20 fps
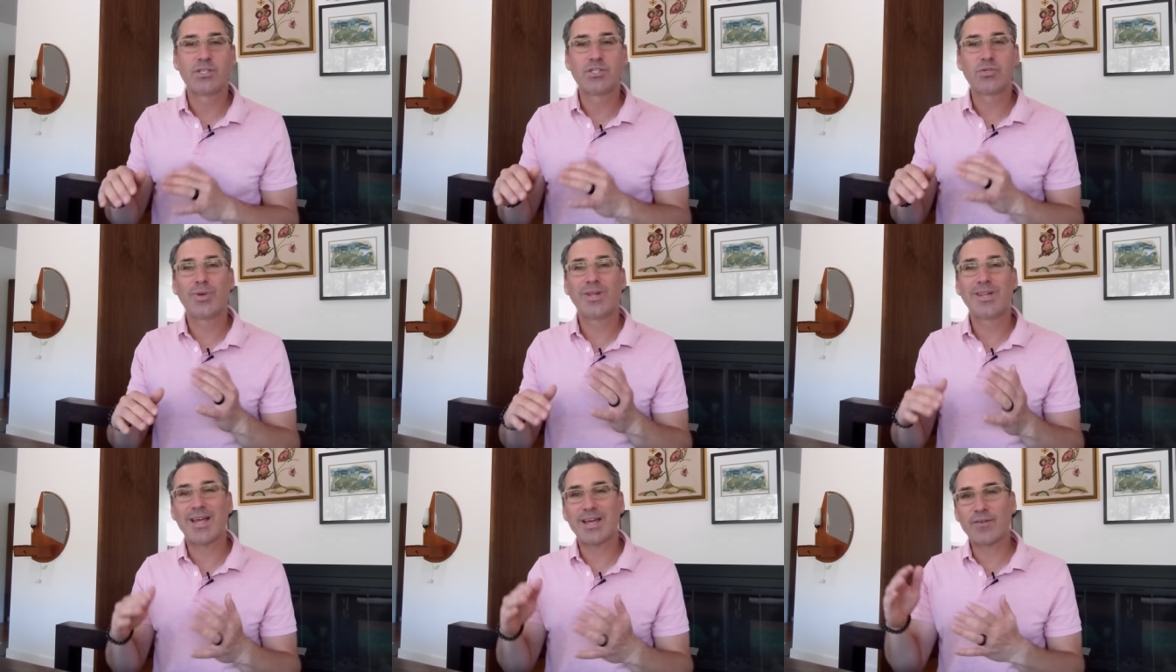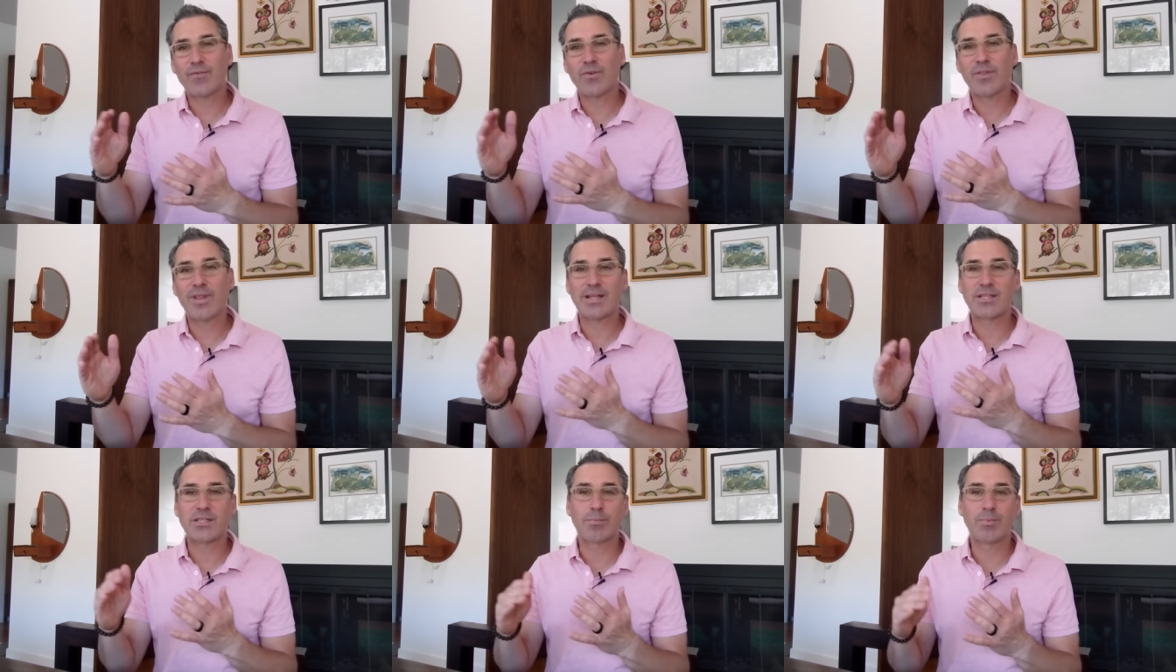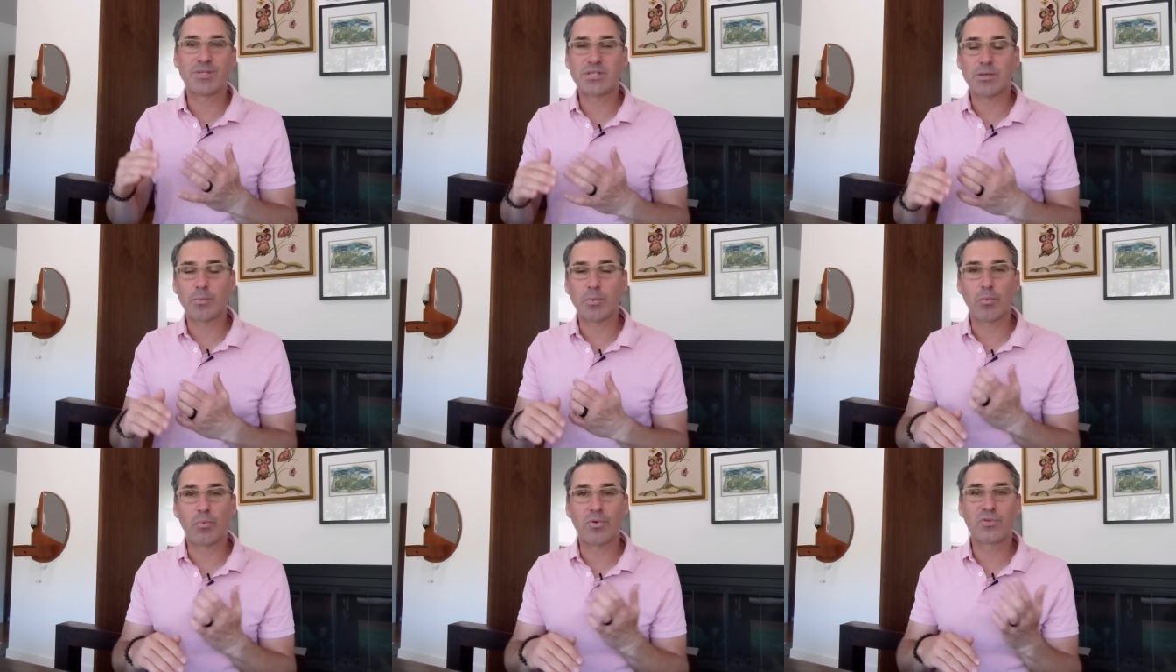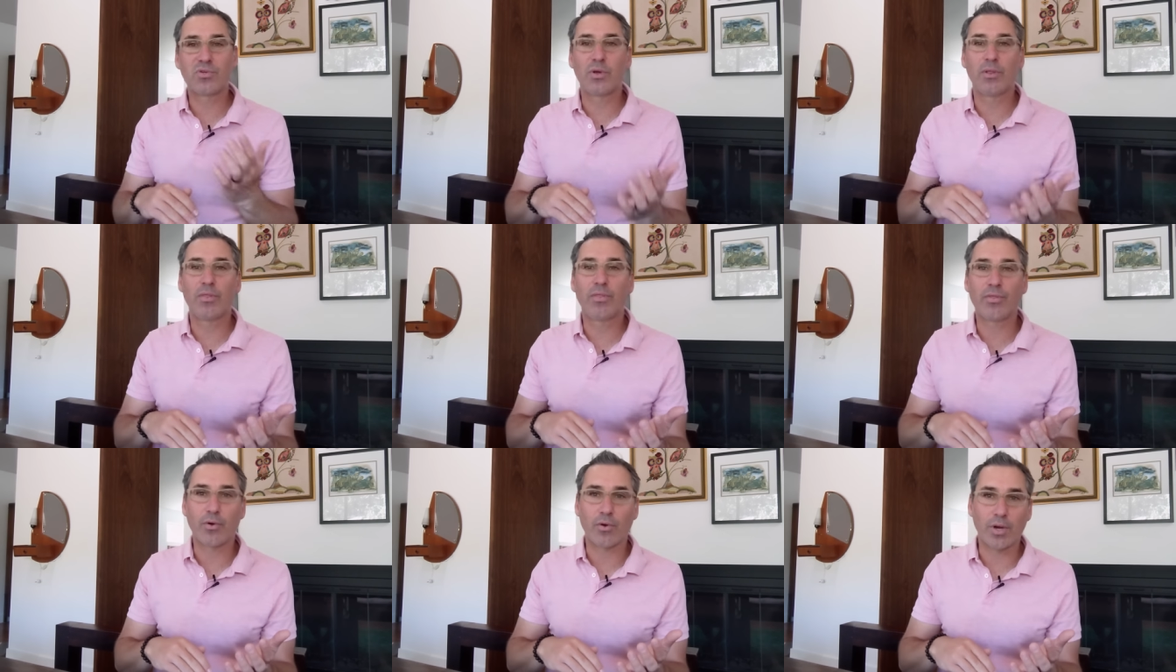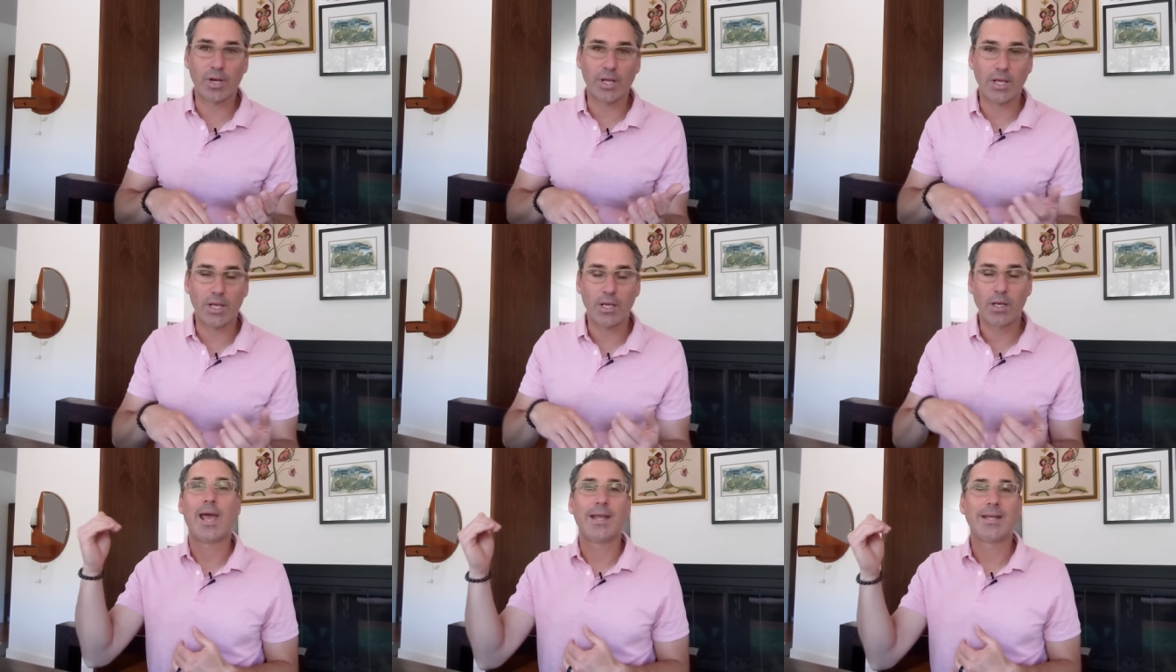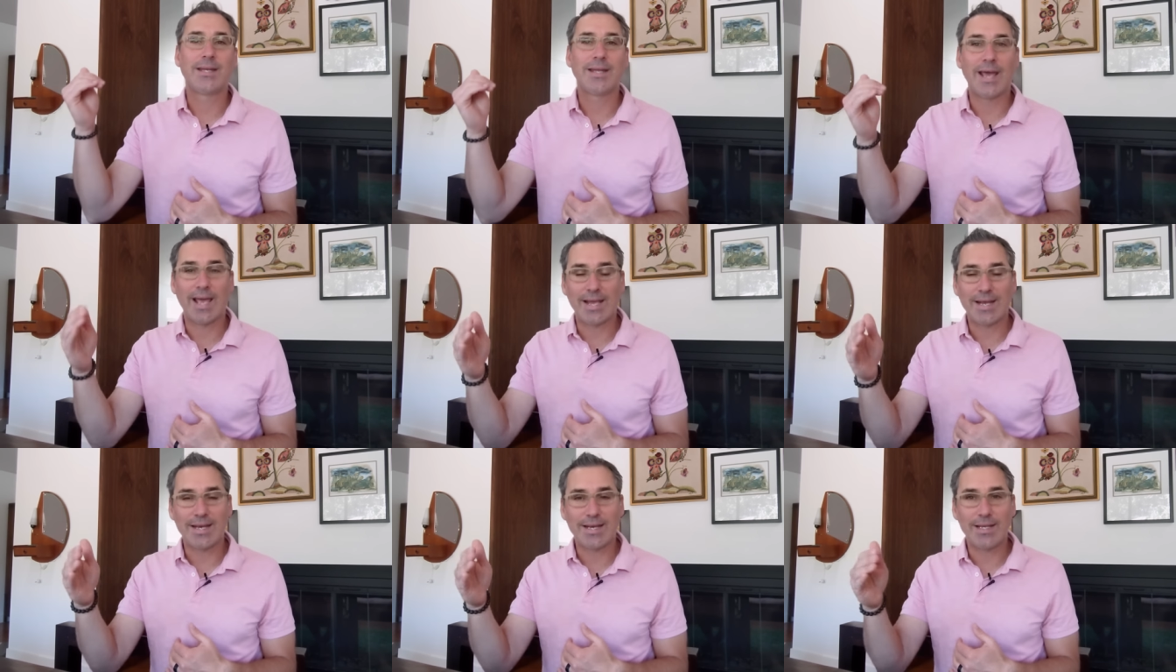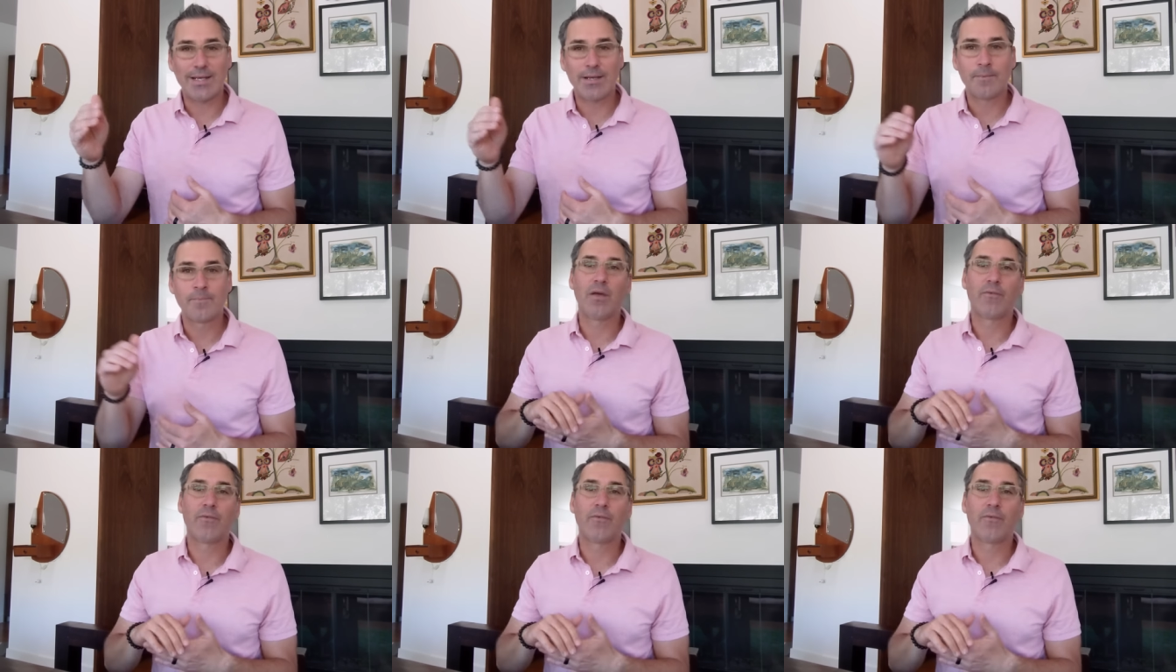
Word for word: And so we like for that to be somewhere between 30 and 80.